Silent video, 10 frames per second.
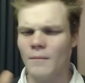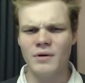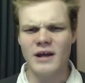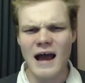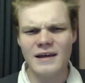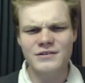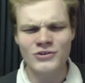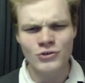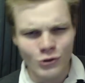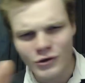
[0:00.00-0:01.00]
But hey, do
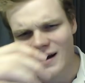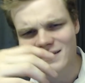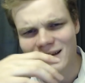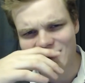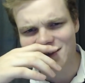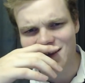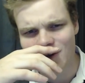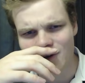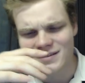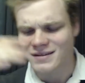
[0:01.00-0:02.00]
you guys have any
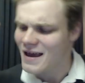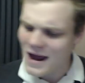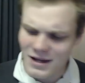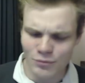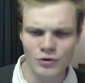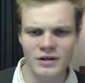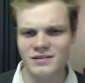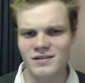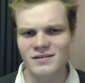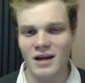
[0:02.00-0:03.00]
theories, any
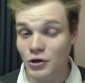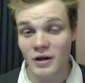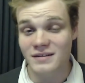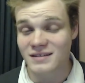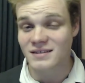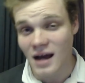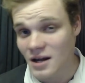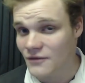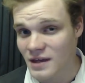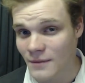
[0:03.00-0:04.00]
predictions? Are you guys
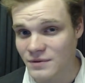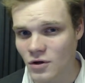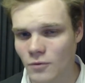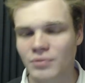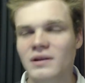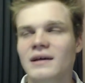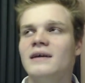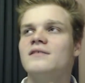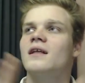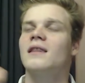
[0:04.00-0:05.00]
excited for the episode?
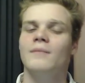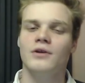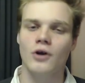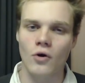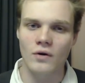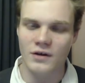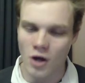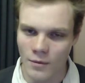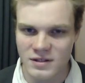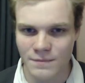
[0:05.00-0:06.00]
Please let me know in the
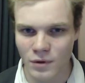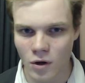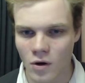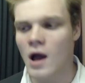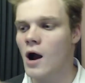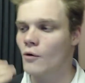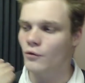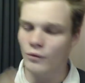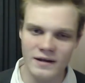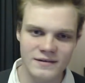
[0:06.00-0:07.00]
comments below. I want
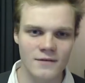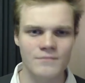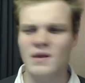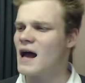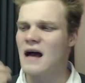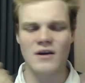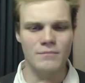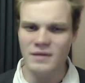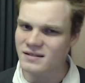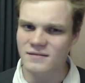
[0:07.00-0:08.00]
to read them. Have I
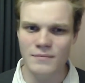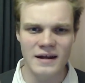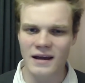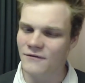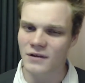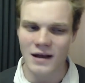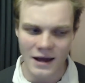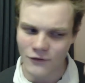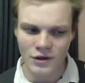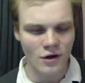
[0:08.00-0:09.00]
missed many? I feel like I
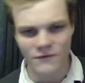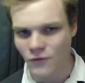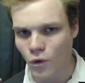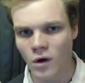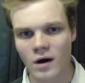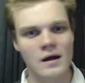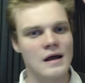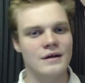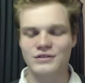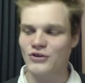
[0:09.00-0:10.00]
have only got four,
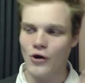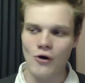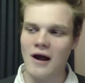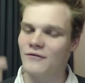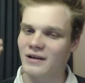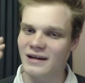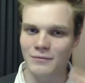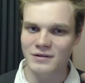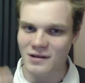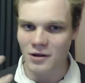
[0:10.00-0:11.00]
so I feel like I
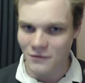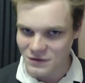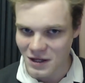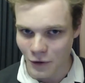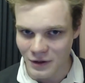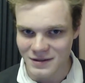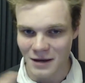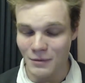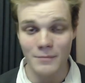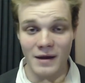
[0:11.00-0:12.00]
missed a lot of theories.
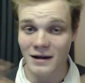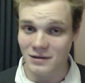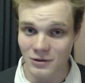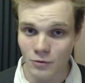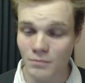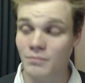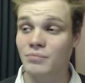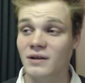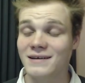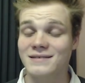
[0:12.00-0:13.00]
I might be out of the loop.
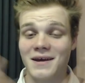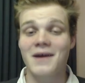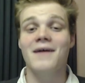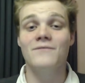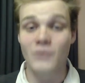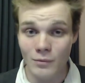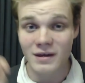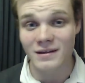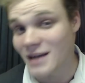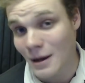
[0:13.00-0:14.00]
Please fill
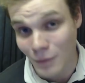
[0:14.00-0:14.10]
me in down